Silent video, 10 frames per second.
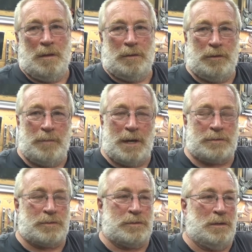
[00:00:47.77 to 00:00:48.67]
new
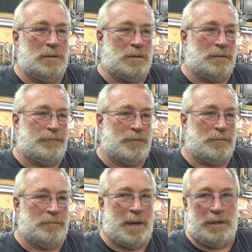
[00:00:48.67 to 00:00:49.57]
master cylinder
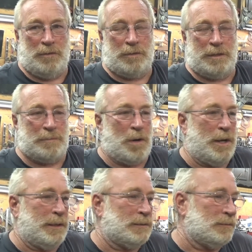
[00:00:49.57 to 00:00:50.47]
for manual disc
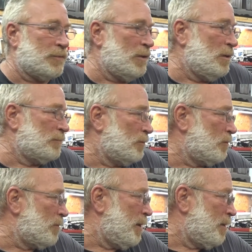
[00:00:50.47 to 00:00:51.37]
brakes and drums on
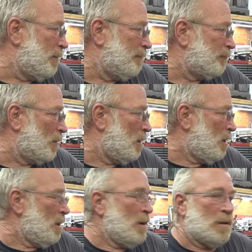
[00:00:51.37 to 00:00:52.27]
the rear.
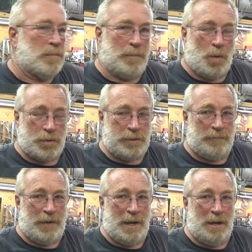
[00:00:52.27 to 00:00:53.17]

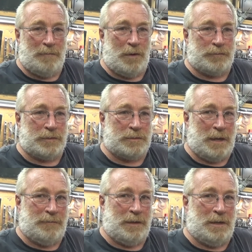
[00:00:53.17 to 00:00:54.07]
Proportioning valve off the
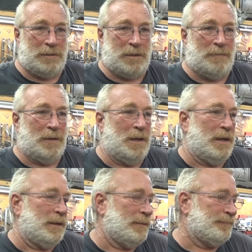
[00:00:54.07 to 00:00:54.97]
78
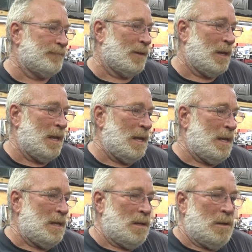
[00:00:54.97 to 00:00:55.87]
Chevrolet.
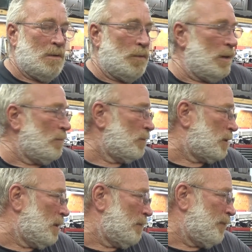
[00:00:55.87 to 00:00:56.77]
Well,
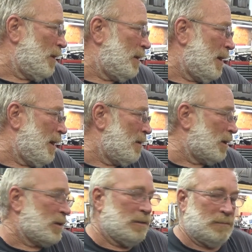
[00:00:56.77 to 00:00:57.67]
come to find
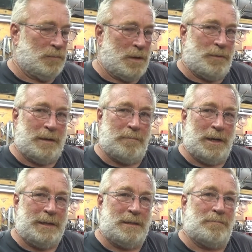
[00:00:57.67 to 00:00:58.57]
out, when I went to
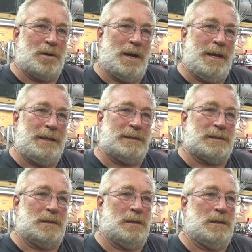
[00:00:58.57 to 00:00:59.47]
bleeding the
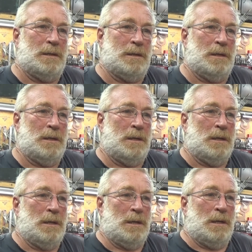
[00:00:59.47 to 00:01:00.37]
brakes,
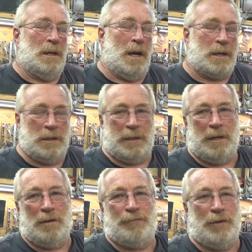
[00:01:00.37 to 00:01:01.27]
I couldn't
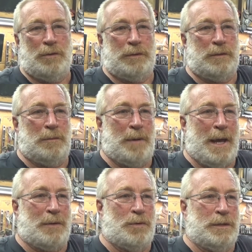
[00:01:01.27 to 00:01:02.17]
get no fluid to the
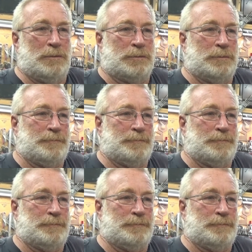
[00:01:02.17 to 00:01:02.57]
back wheels.